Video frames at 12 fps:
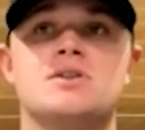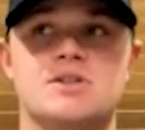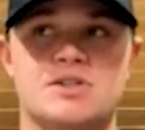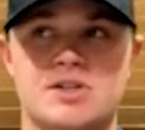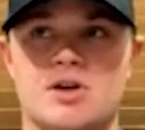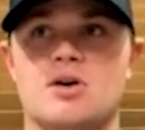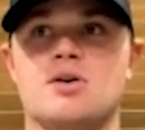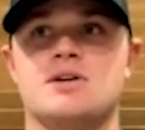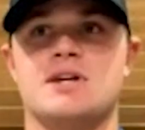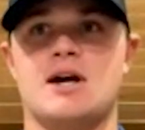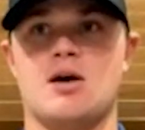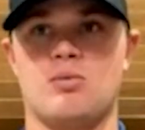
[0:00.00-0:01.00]
So
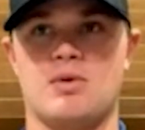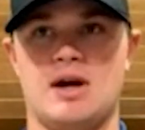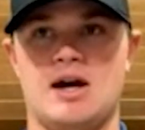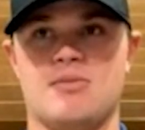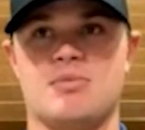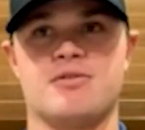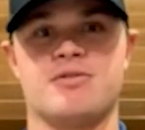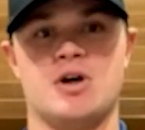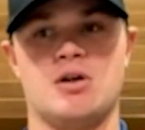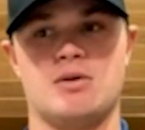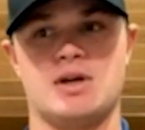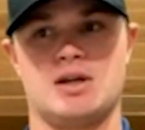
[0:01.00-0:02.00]
yeah, I've been
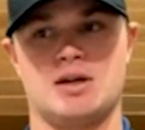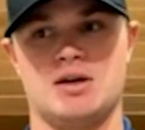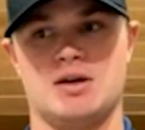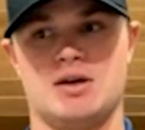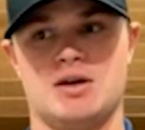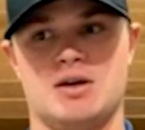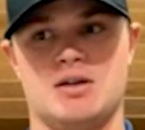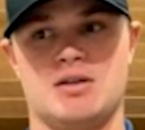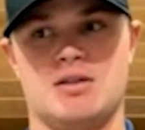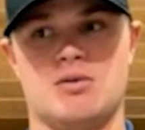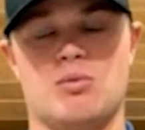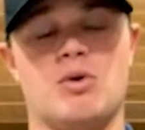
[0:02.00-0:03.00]
following.
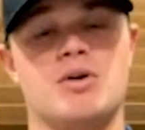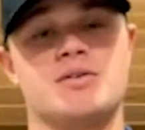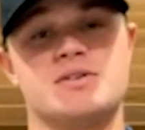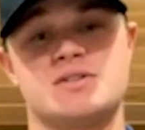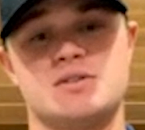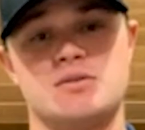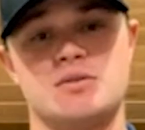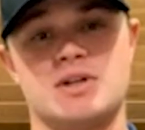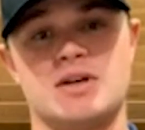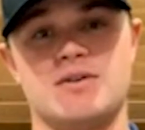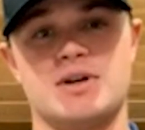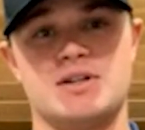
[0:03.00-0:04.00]
The Royals do
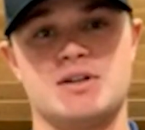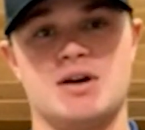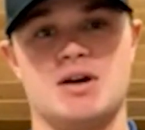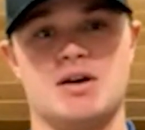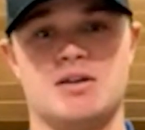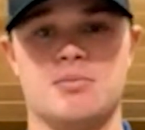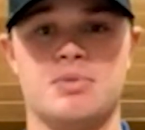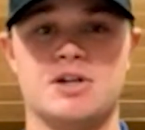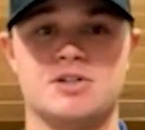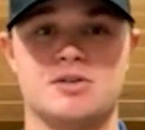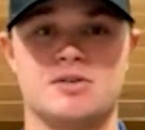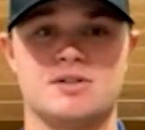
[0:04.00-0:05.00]
give the
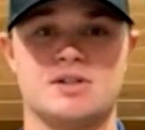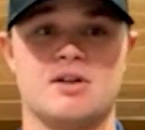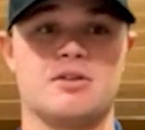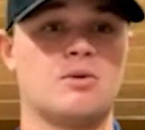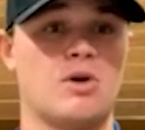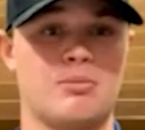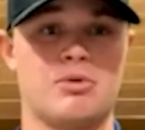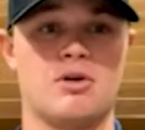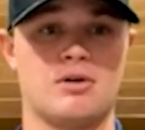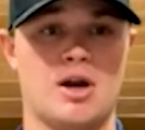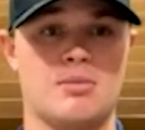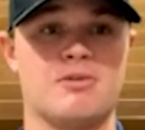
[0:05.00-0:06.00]
pitchers a throwing
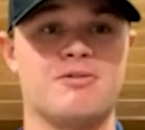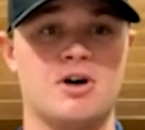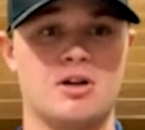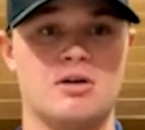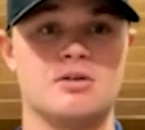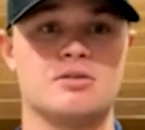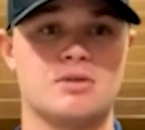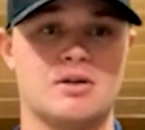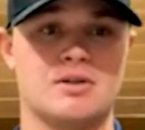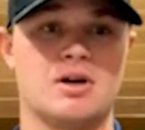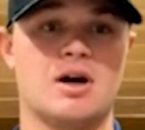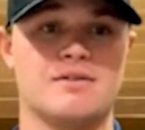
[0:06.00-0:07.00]
program to follow
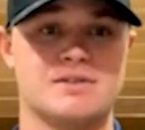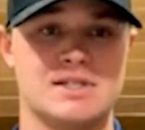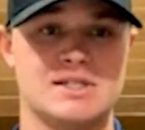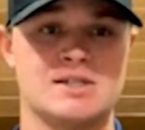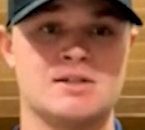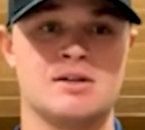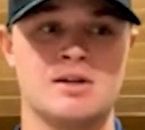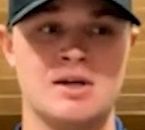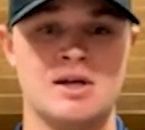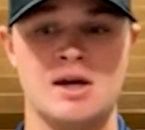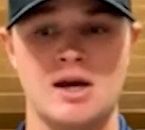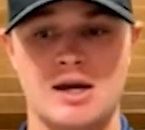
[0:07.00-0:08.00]
throughout the off season,
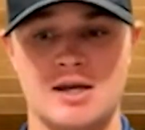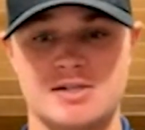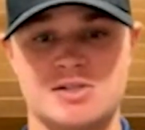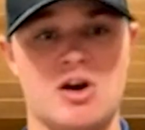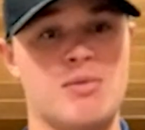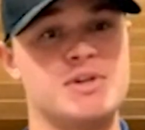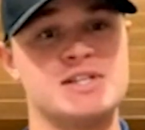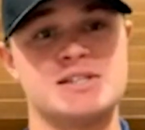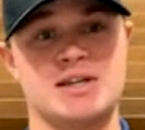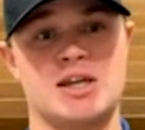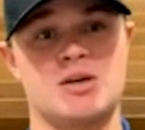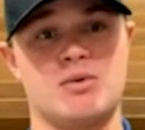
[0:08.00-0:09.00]
and so I've been
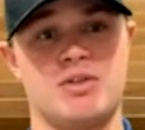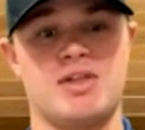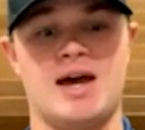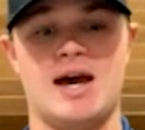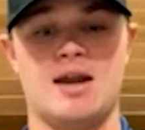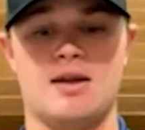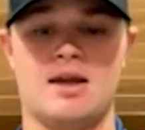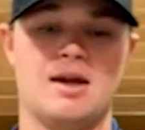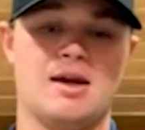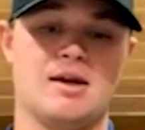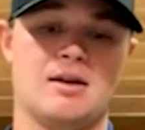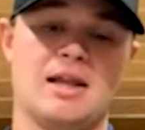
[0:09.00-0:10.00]
sticking with that.
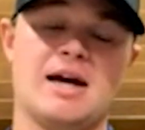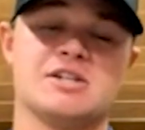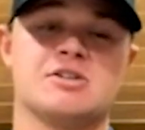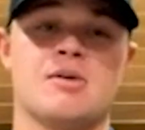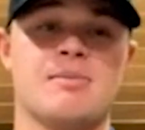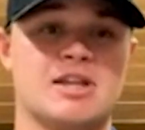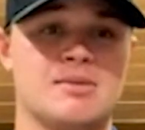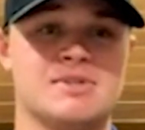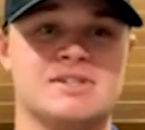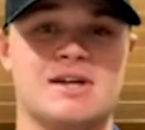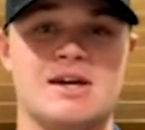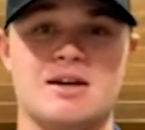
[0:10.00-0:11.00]
And last year, I made the
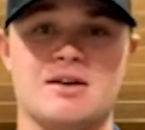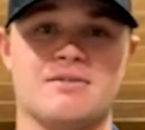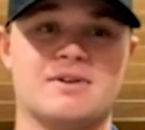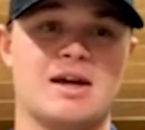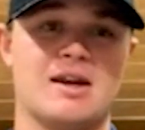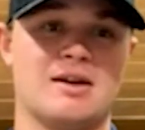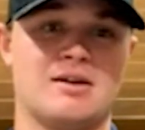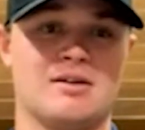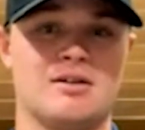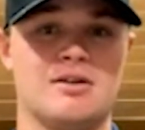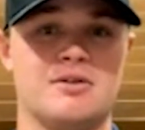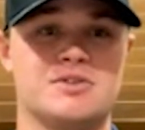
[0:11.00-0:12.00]
mistake of getting
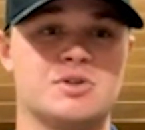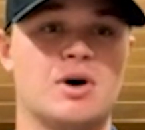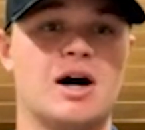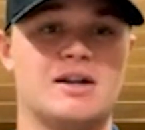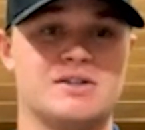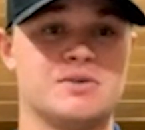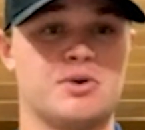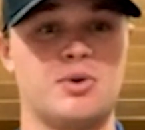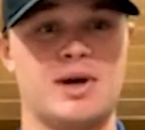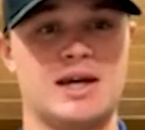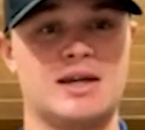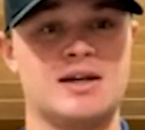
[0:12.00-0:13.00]
a little too hot too
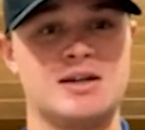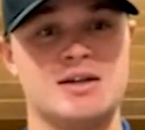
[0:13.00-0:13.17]
quick,